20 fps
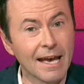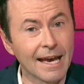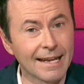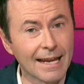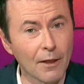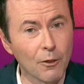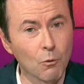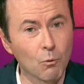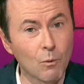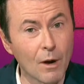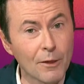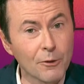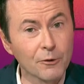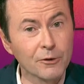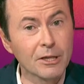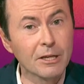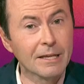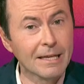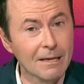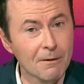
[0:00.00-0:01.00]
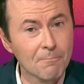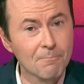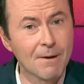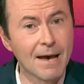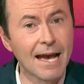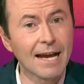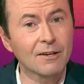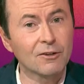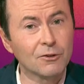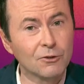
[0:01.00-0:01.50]
and how the weather can
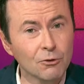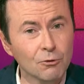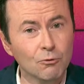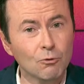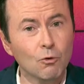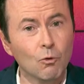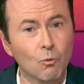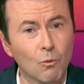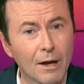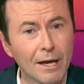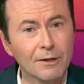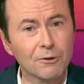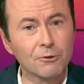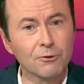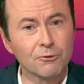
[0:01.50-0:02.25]
impact you when